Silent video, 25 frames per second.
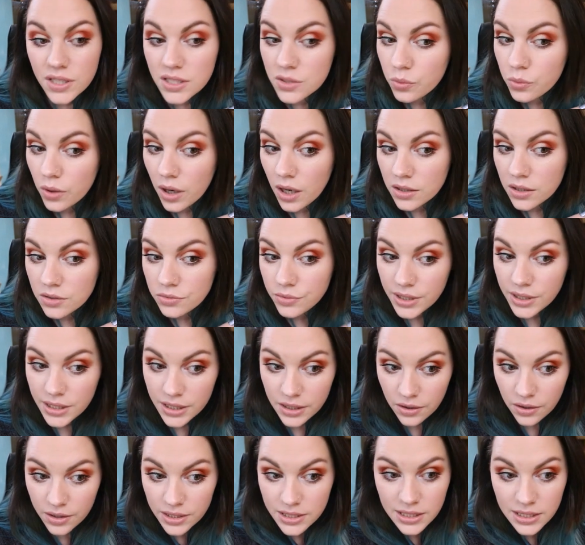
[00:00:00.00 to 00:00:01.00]
It's worked
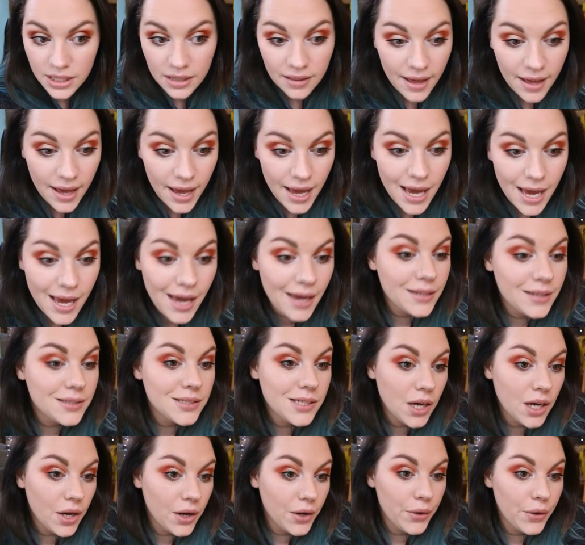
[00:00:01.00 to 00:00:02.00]
really nicely there.
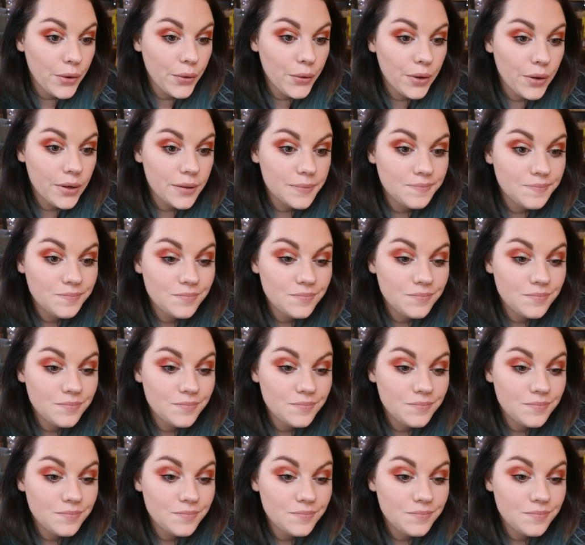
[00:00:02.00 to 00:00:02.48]
So,